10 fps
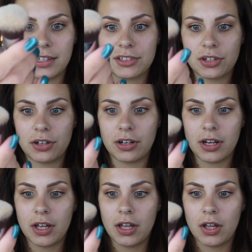These
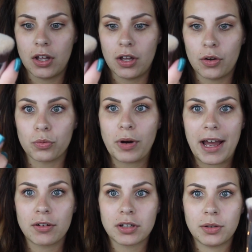are round